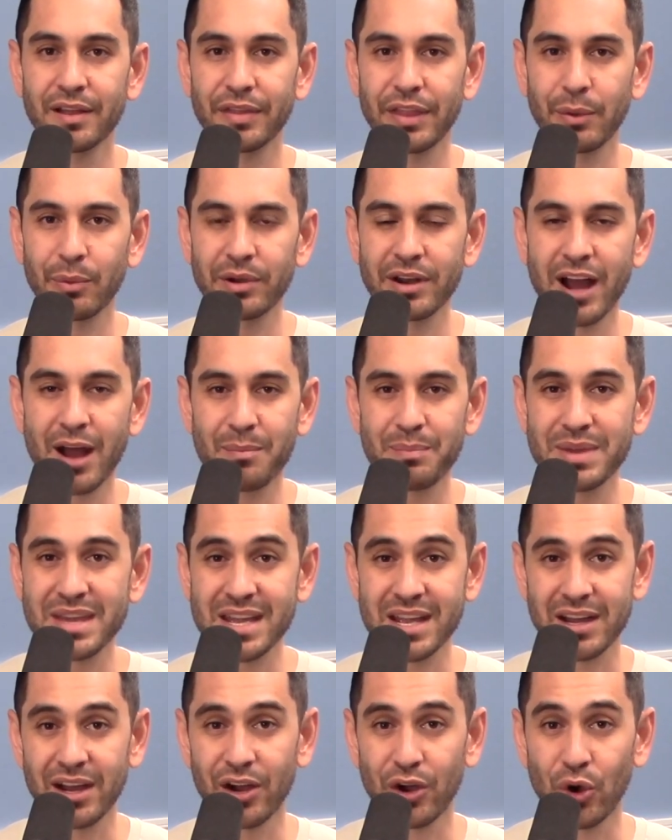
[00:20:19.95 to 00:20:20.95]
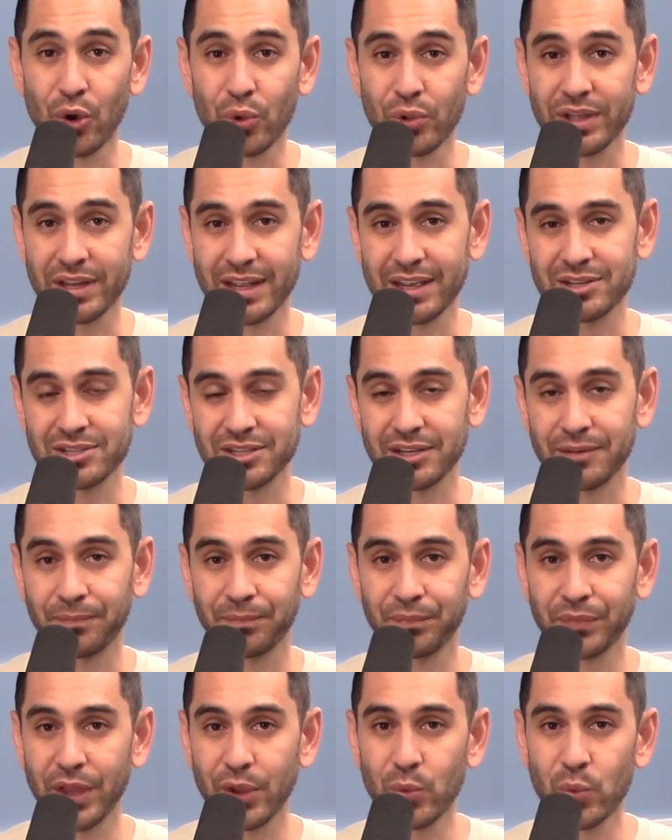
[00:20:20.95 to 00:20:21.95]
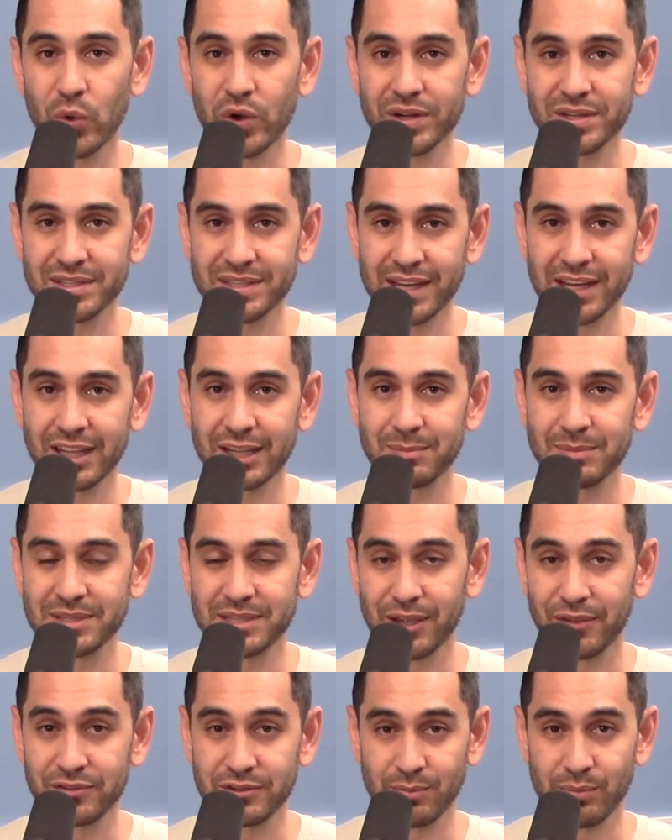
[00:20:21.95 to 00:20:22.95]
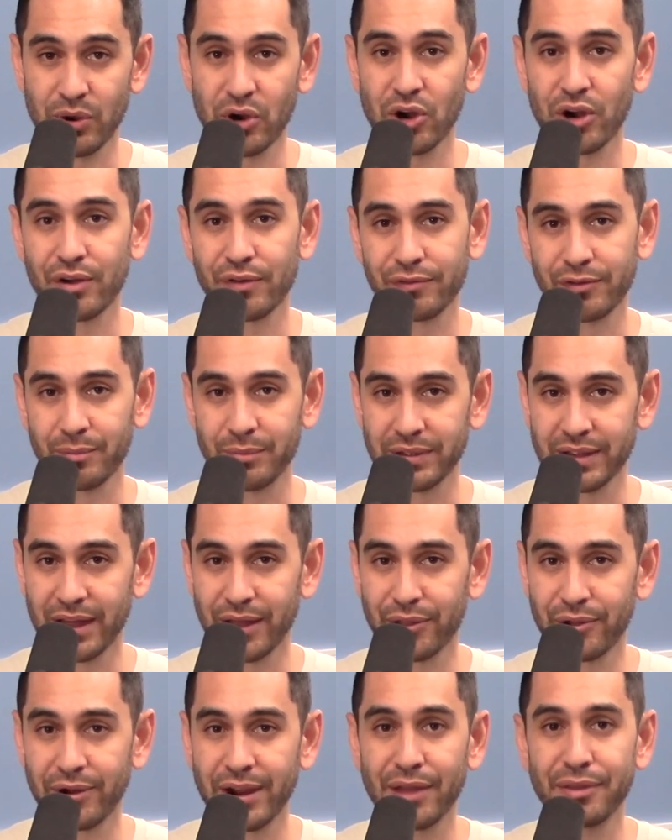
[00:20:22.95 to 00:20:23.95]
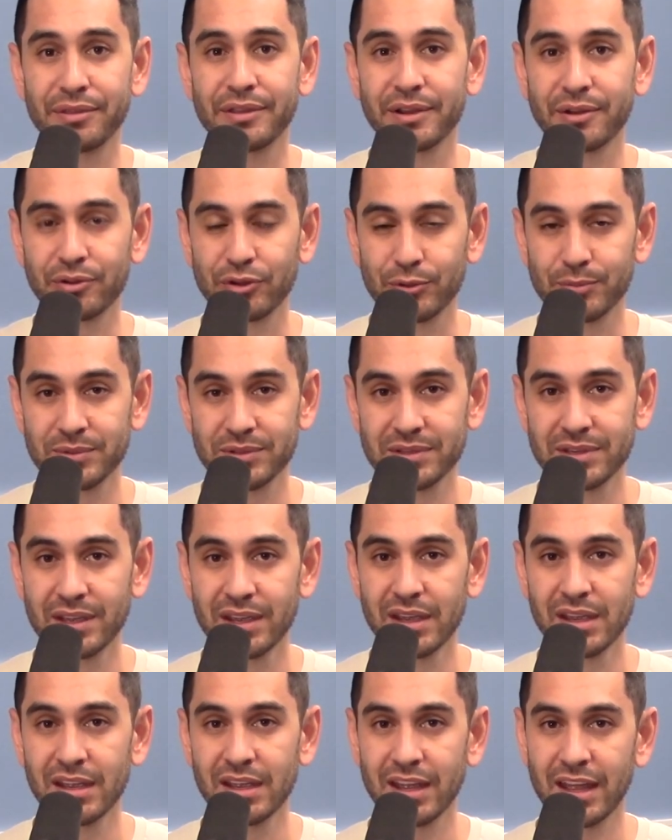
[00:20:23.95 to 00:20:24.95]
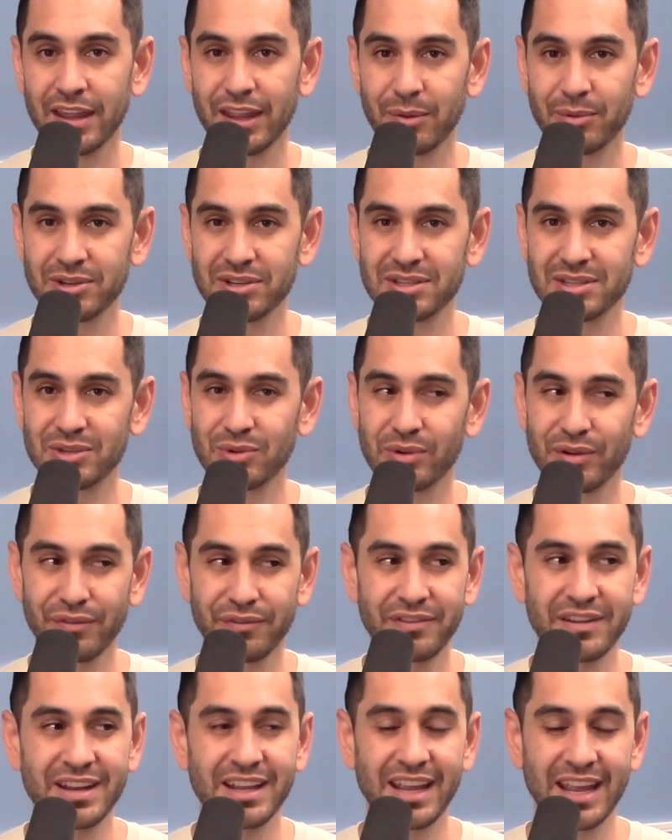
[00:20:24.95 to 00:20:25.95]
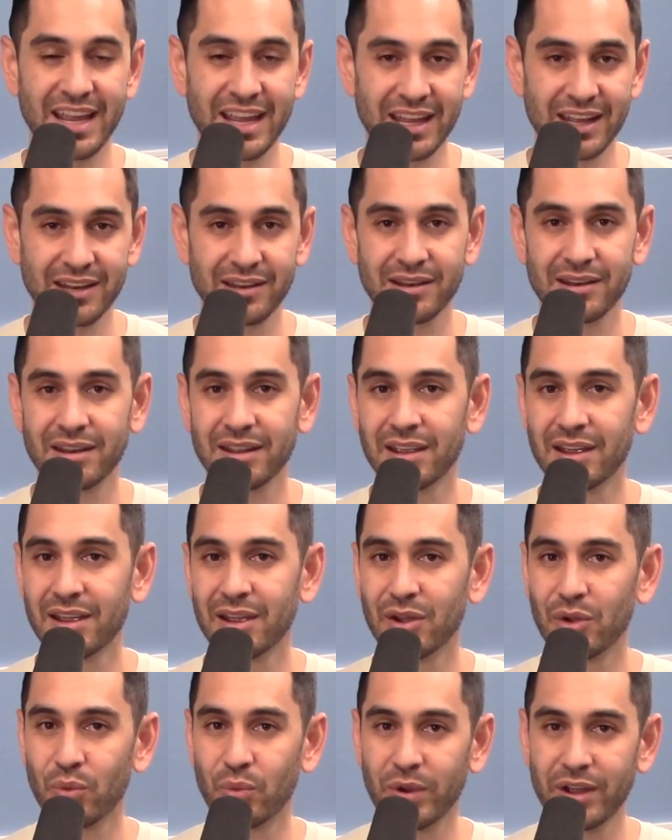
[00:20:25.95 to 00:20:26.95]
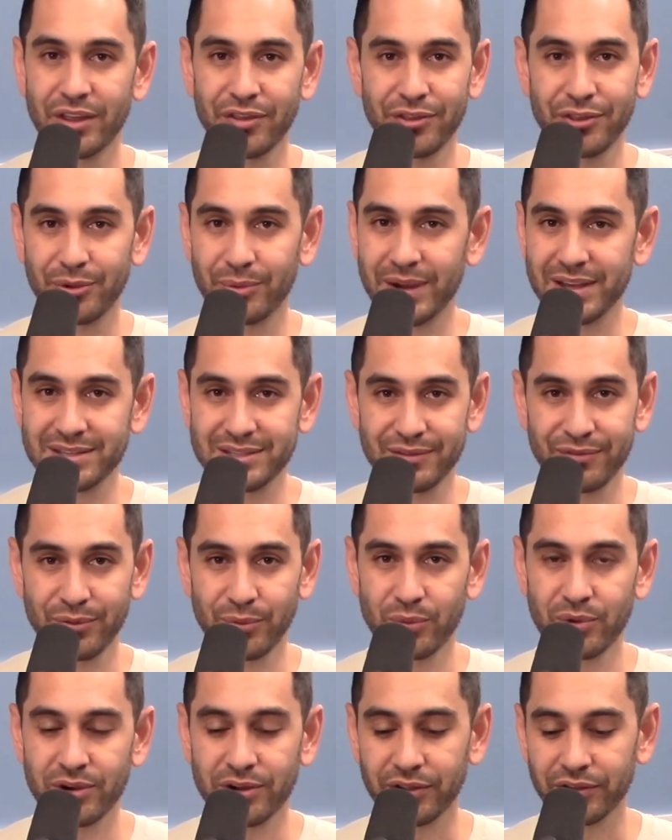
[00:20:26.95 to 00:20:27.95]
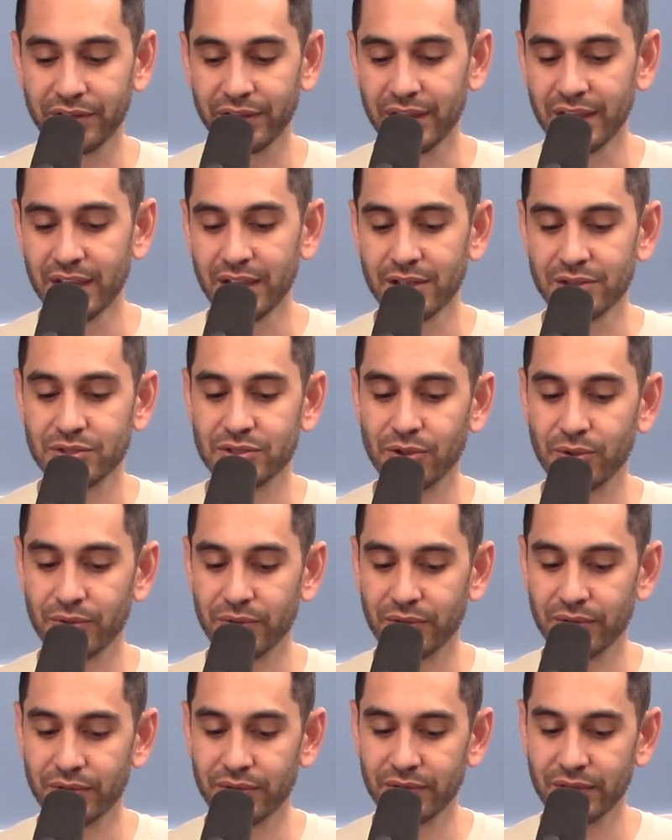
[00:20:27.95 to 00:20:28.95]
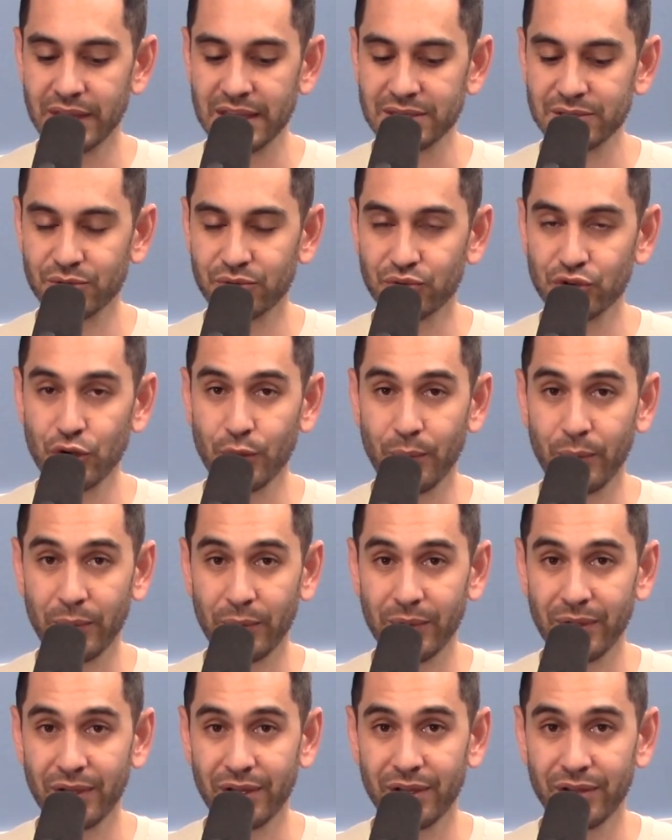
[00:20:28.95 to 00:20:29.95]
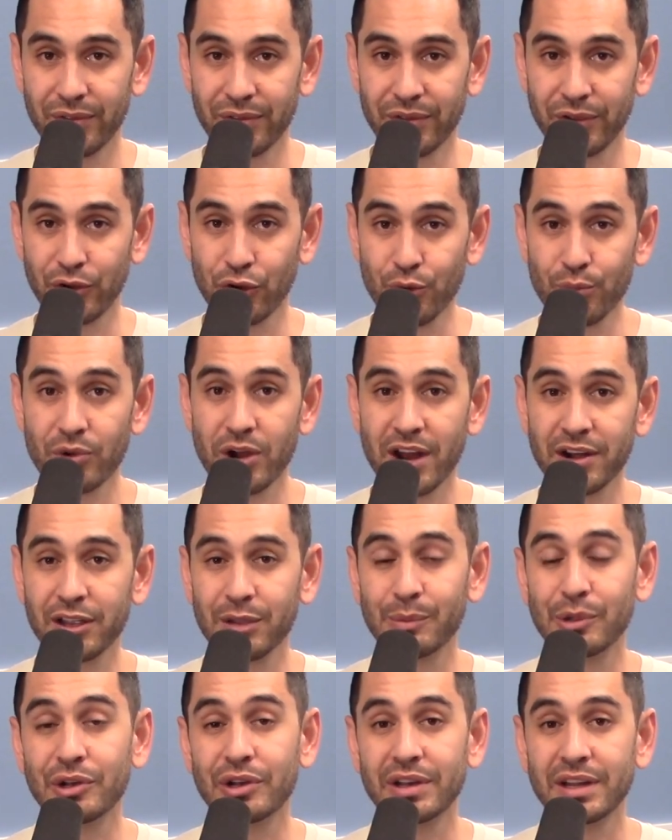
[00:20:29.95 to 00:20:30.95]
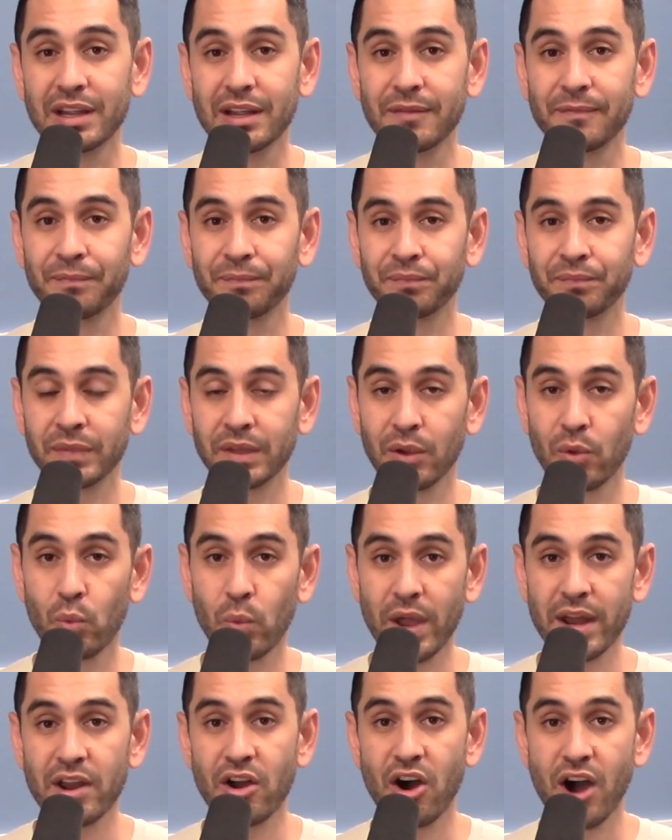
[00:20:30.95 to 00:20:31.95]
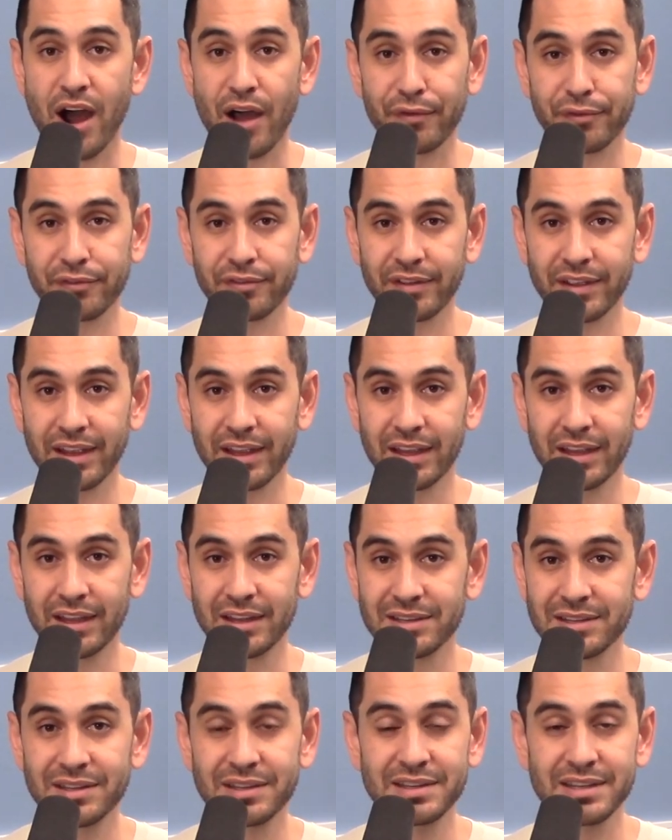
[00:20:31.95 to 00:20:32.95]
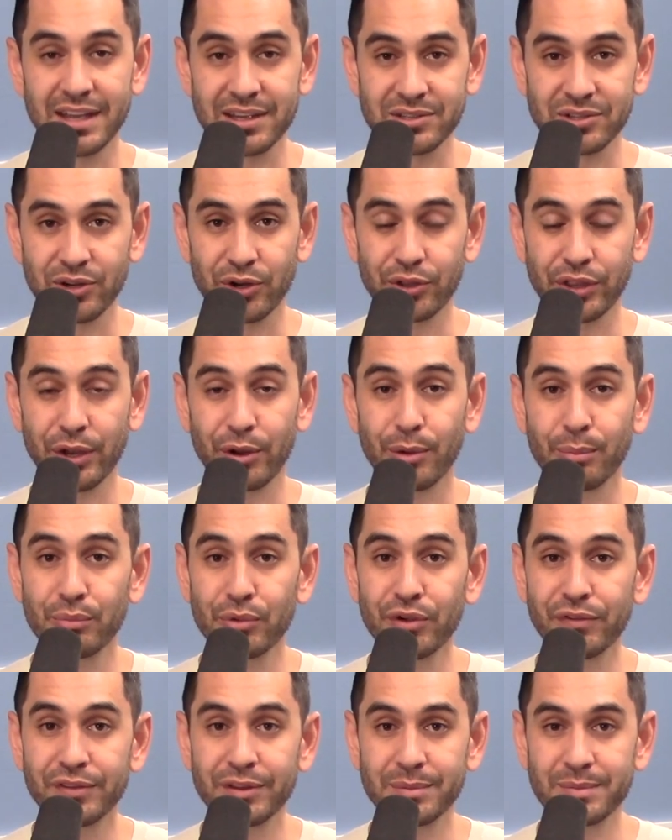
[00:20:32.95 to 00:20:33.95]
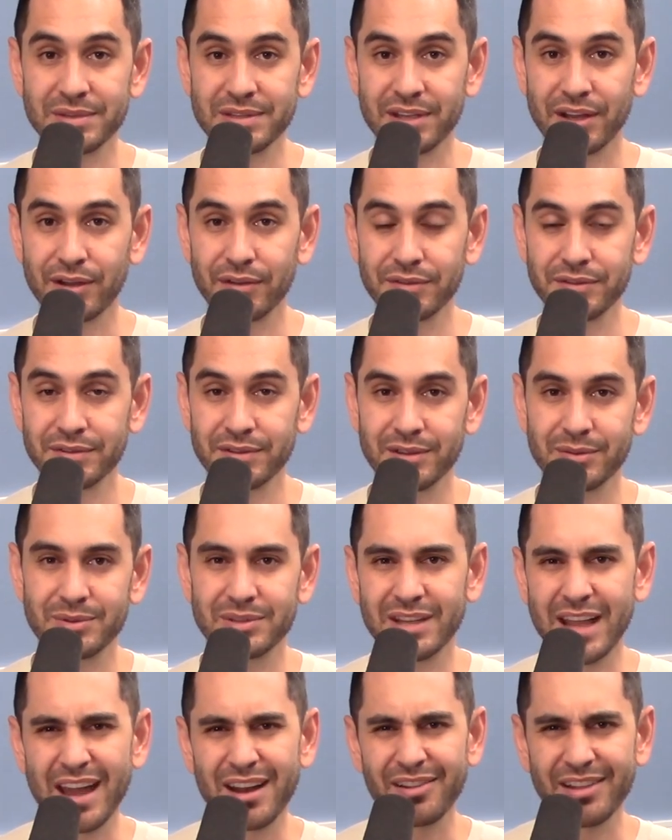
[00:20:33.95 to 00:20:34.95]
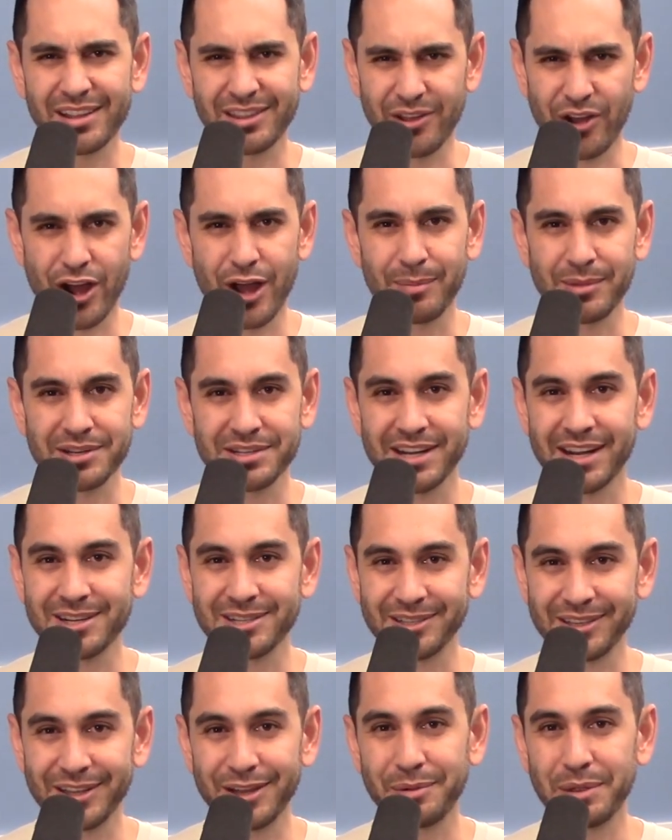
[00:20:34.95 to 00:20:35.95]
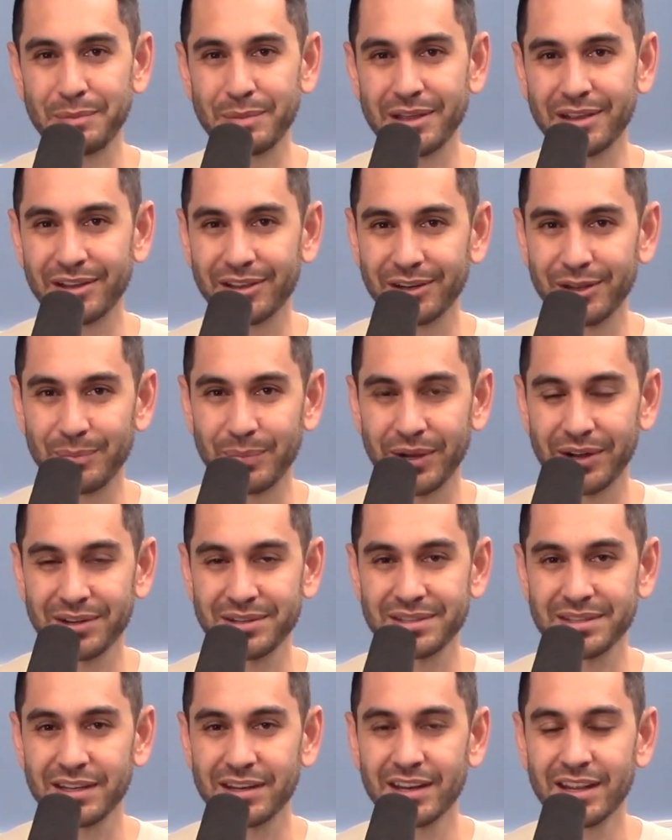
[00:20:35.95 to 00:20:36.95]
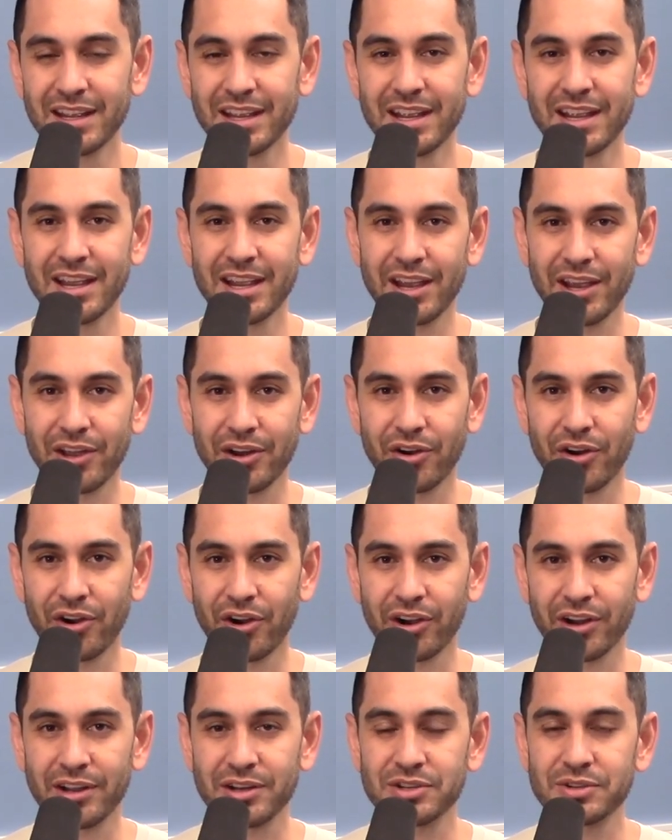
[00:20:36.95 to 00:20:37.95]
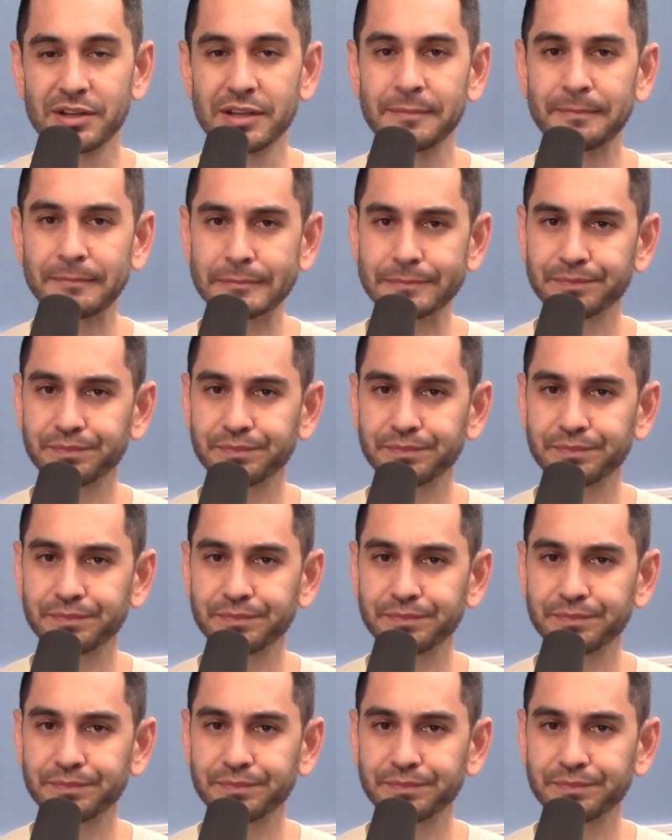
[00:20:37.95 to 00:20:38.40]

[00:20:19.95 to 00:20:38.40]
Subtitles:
They were not being a holy nation. They weren't setting themselves apart from the other ethnic groups, and they were just sort of fitting in with the rest of the world. So this group, the Qumran community, went off into the desert. They removed themselves. It was kind of like the Amish, actually. That might be a good comparison in our country.